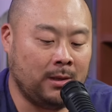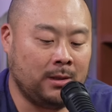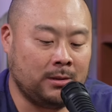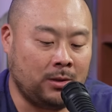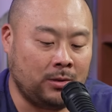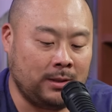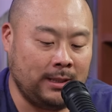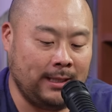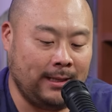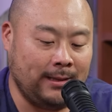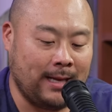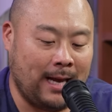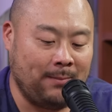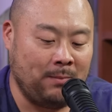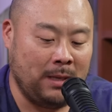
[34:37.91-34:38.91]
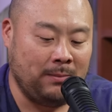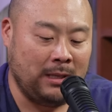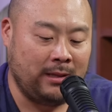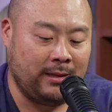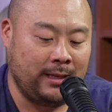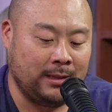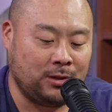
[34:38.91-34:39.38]
So seeing that made me
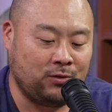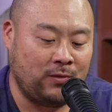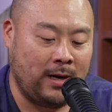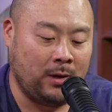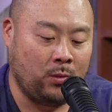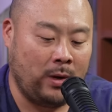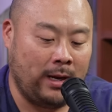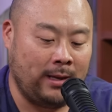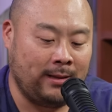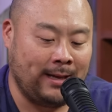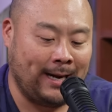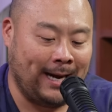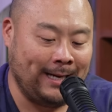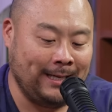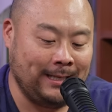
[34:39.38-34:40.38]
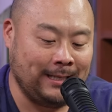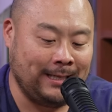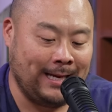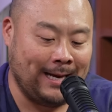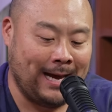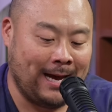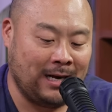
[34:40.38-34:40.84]
think straight away that I need to
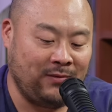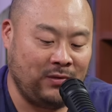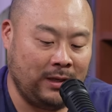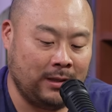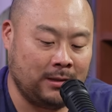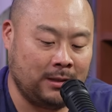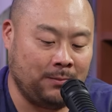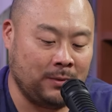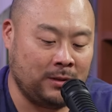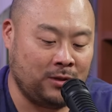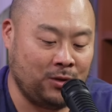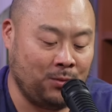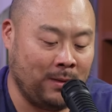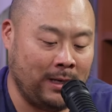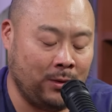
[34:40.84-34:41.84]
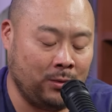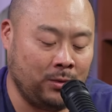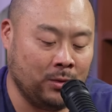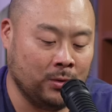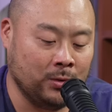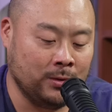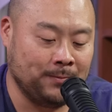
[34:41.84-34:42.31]
get out of here to pursue my own
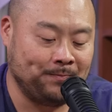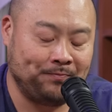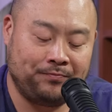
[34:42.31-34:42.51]
goals.